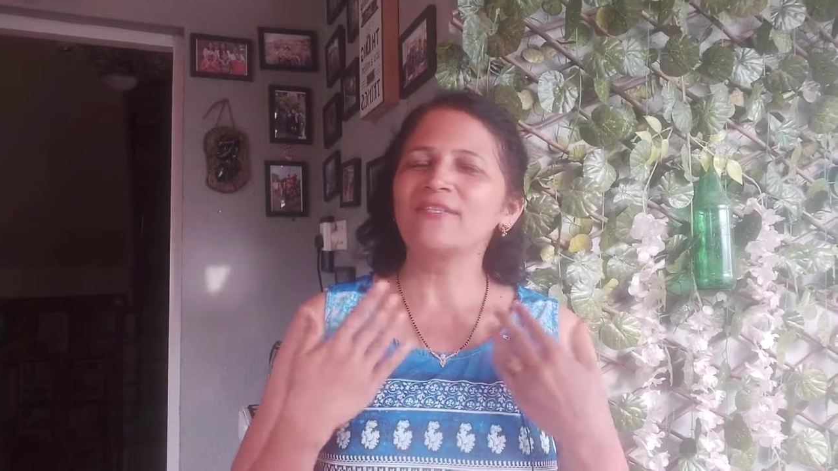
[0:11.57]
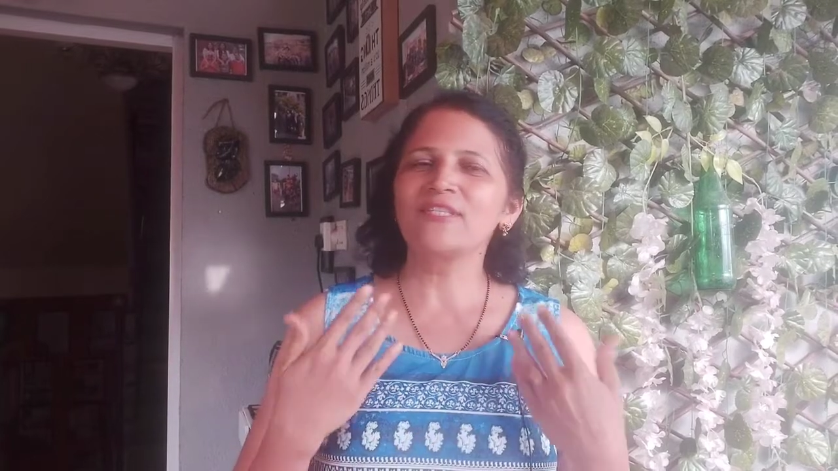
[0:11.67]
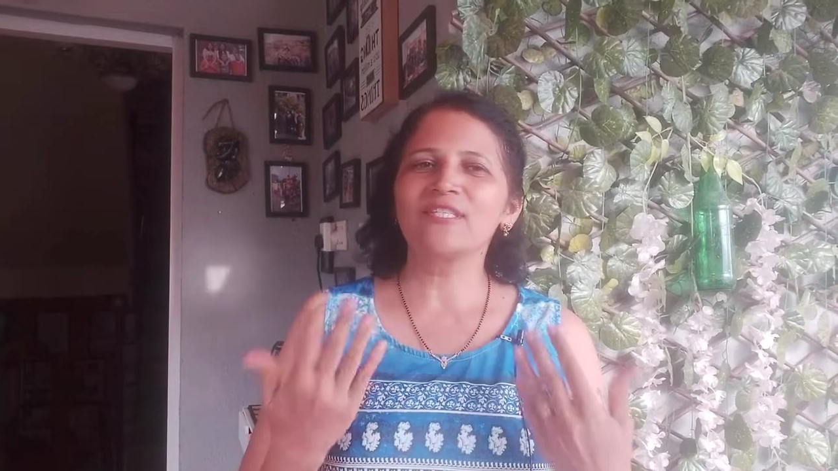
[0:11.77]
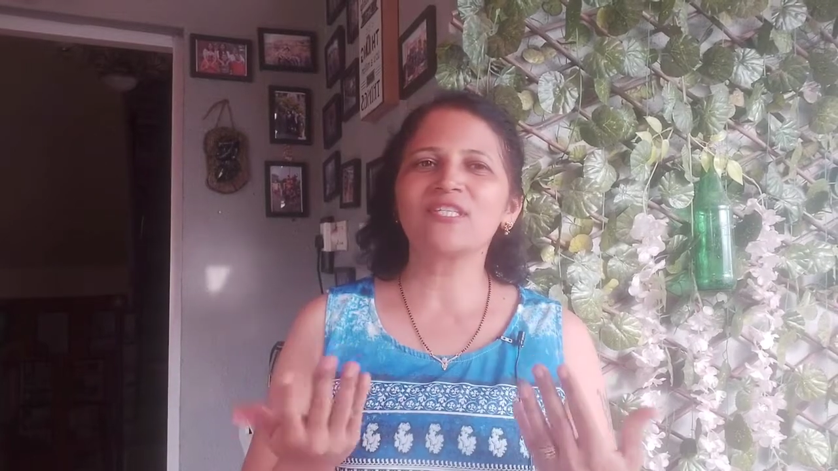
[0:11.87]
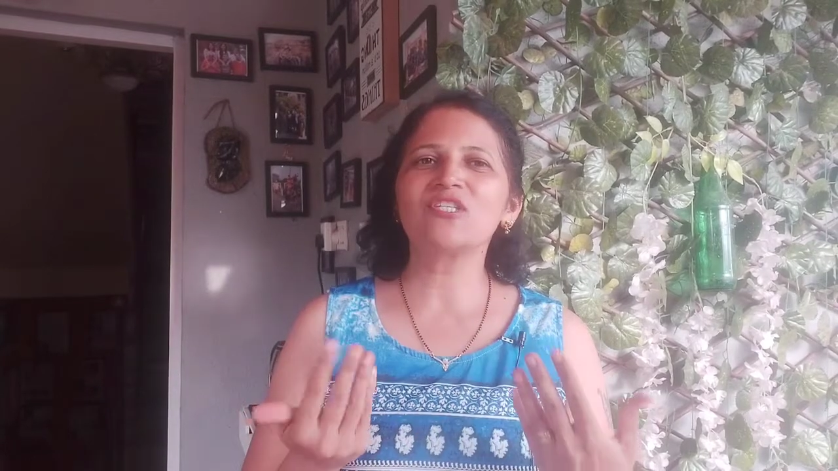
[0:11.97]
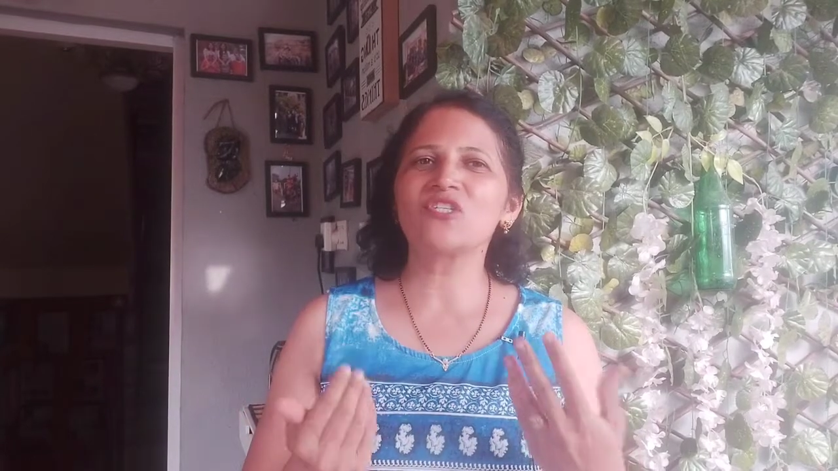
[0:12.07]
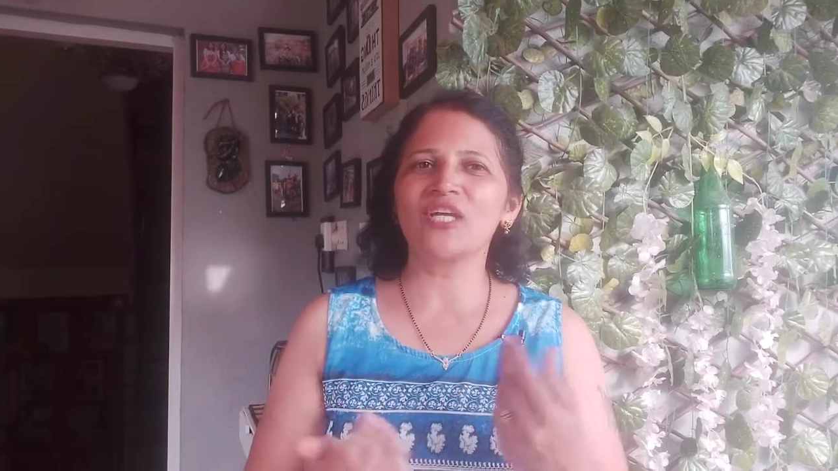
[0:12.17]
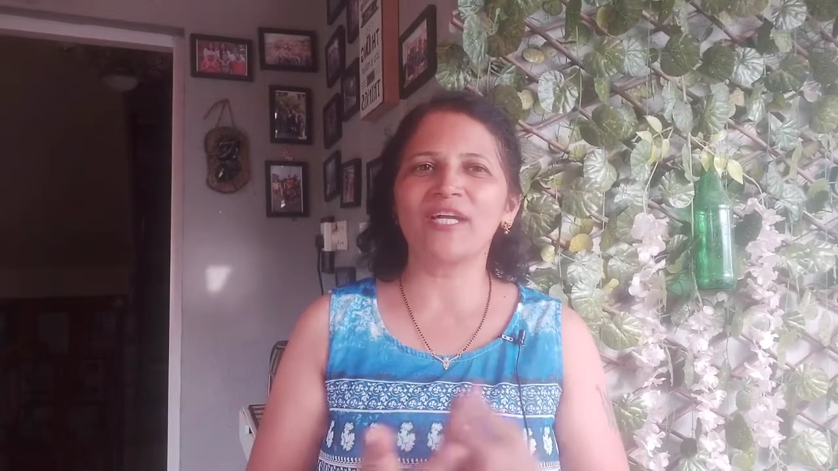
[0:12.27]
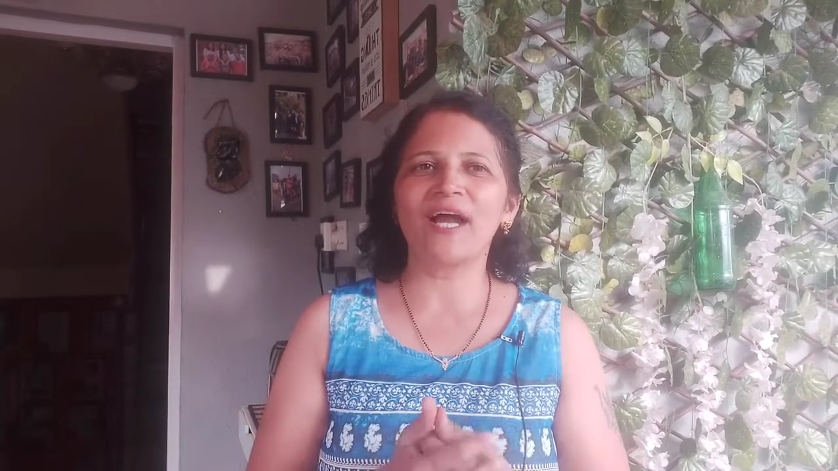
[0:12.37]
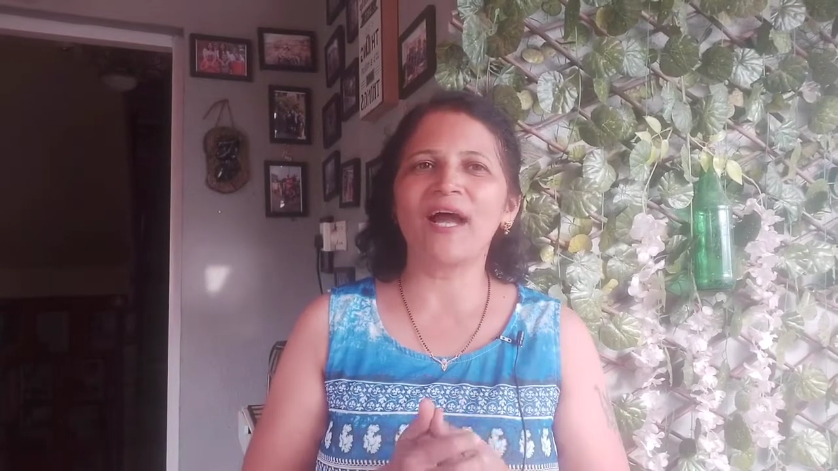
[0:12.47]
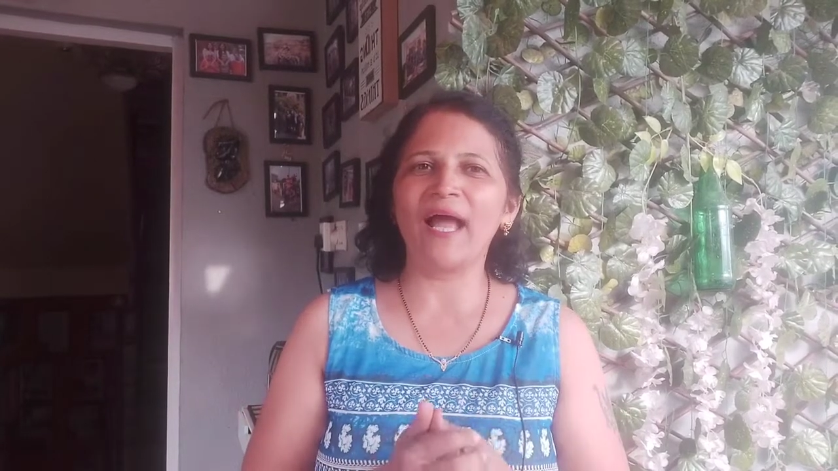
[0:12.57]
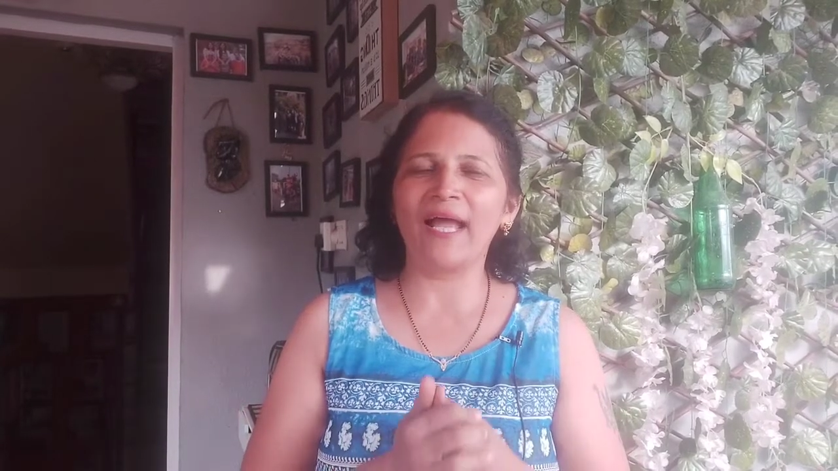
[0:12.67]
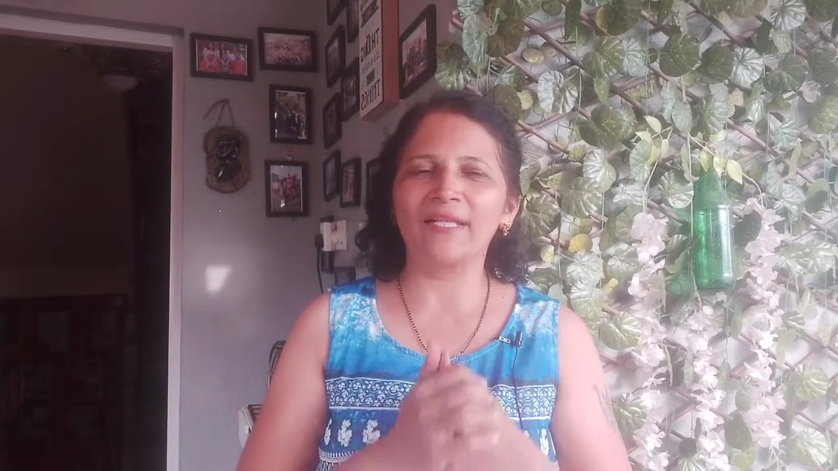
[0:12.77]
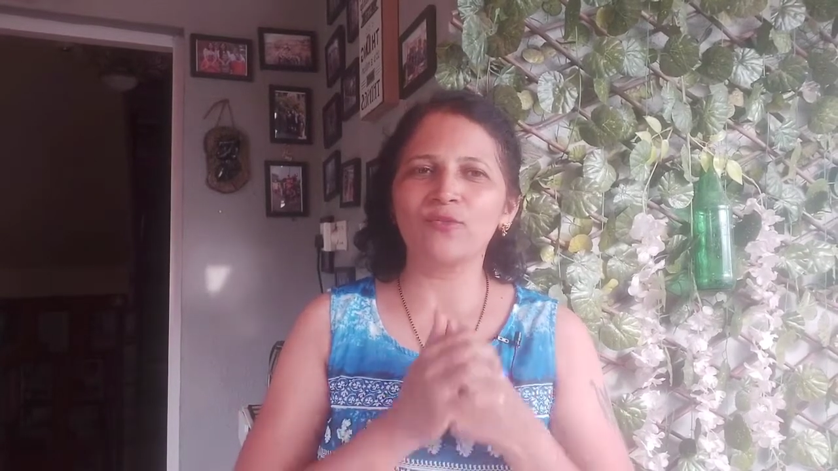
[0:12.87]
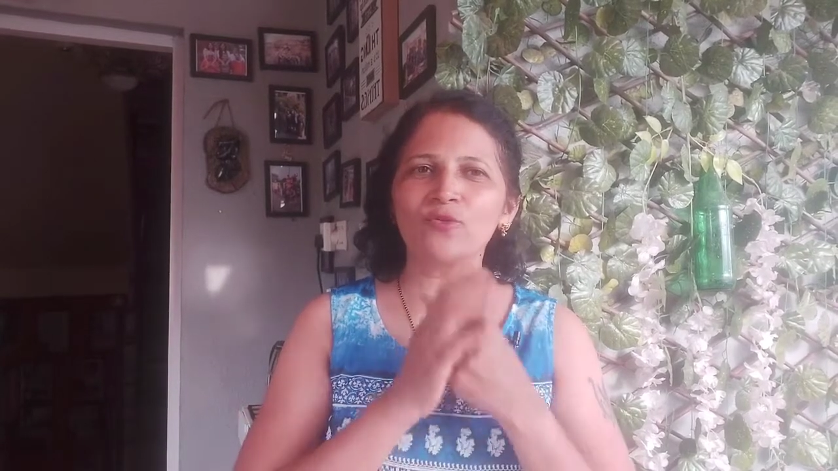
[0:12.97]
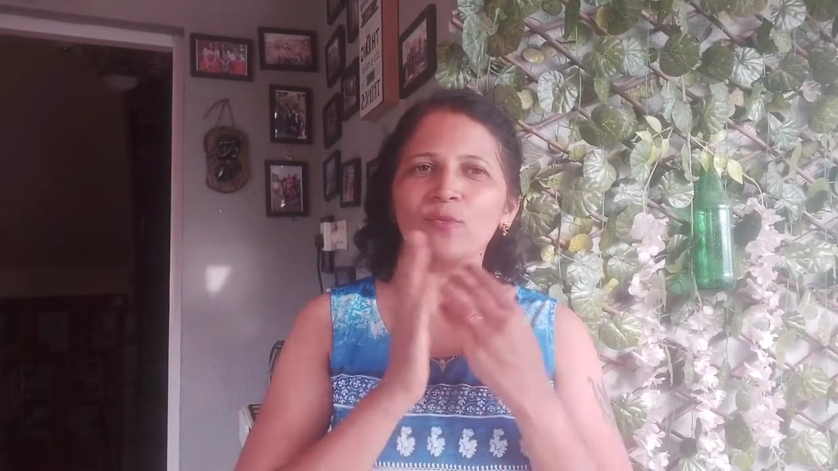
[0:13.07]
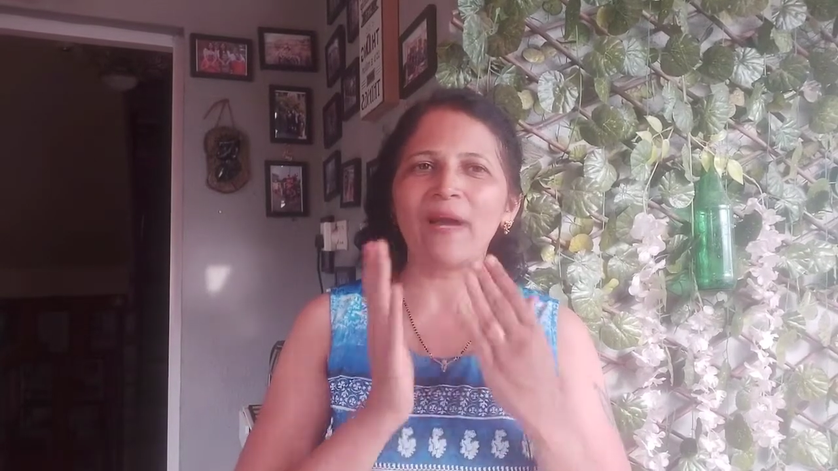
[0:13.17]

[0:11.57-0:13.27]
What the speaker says: This is Jaya and through